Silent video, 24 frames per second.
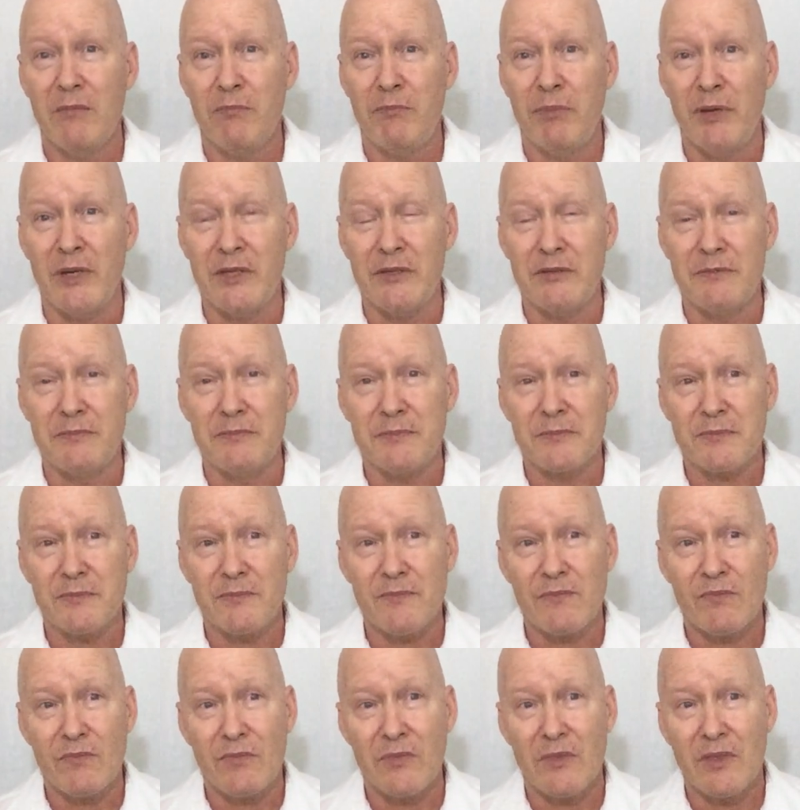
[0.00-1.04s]
But
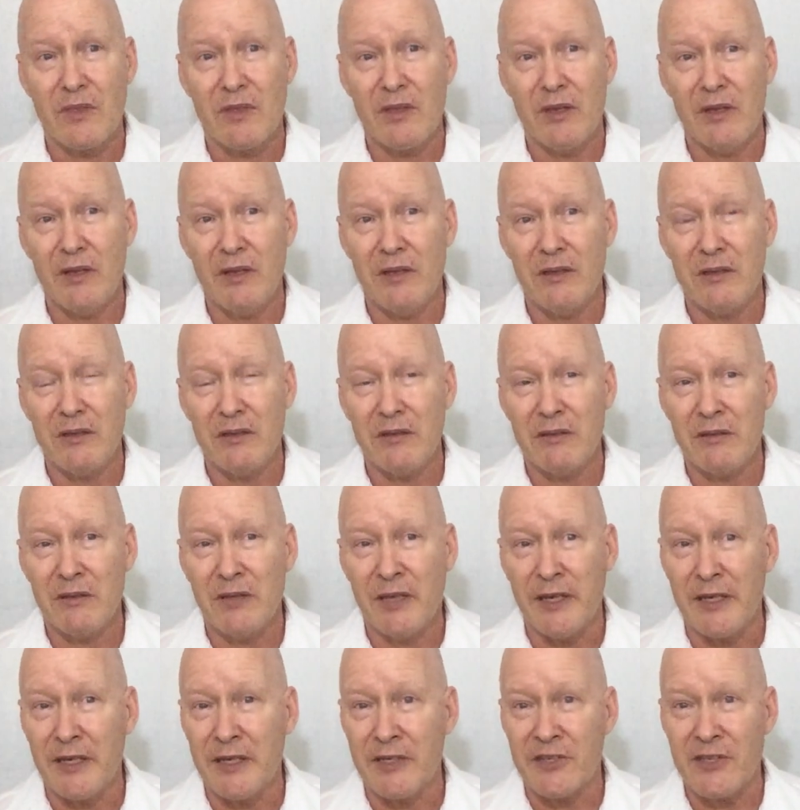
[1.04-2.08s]

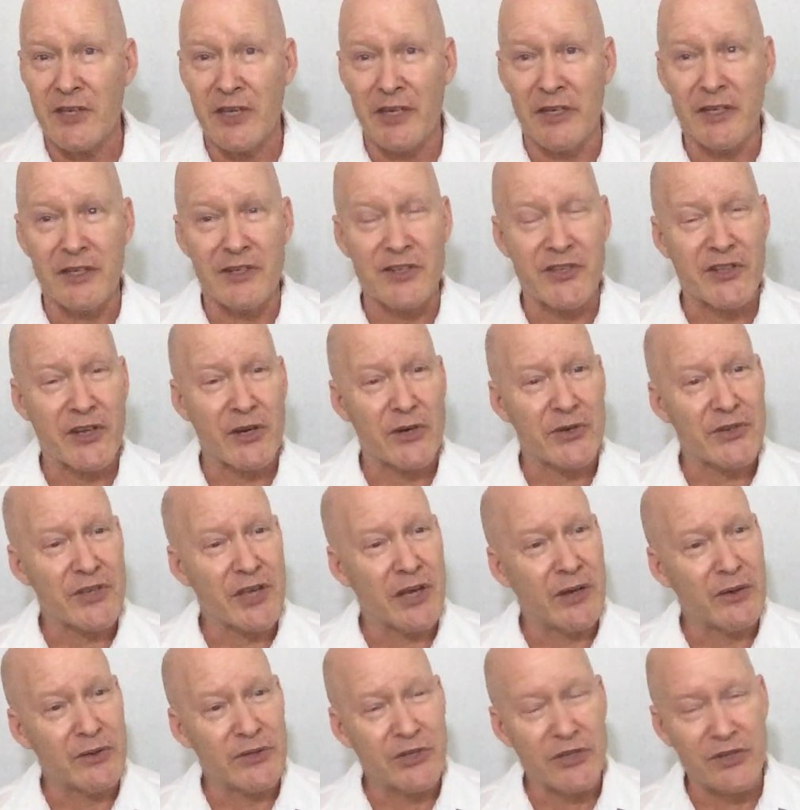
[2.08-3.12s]
like I said, it starts
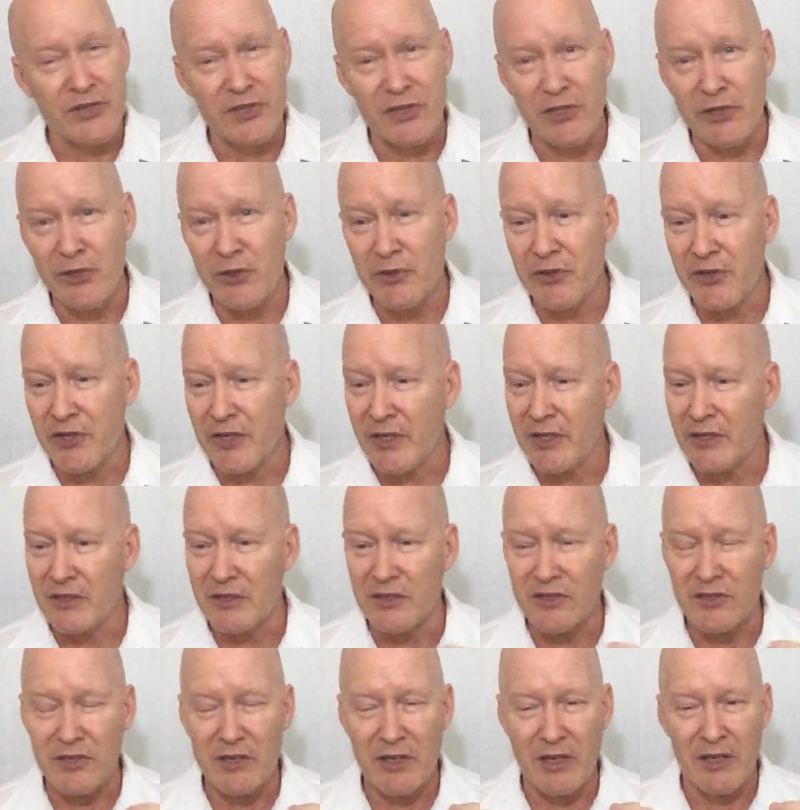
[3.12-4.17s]
out just little things,